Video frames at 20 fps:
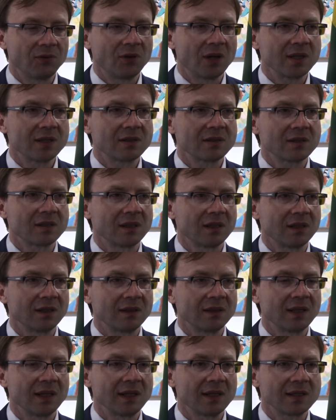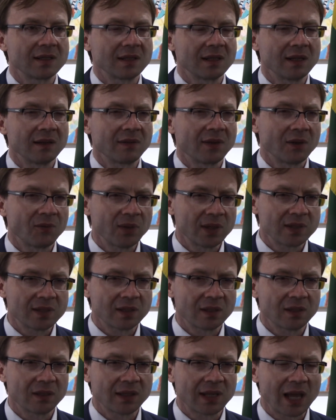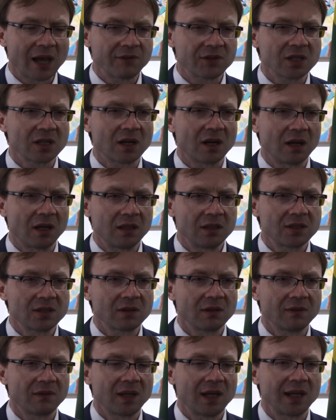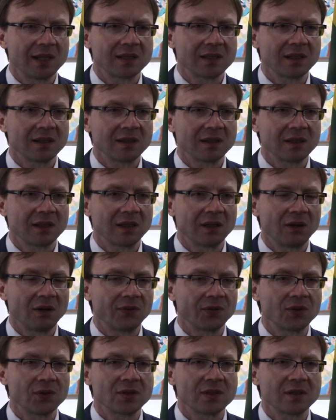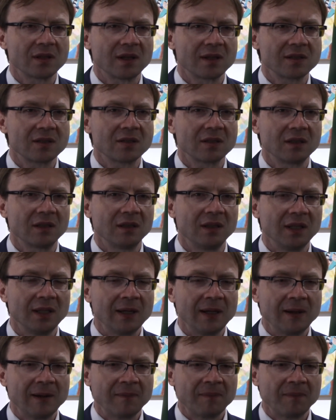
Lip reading: for us that we still have scars of that, and of course still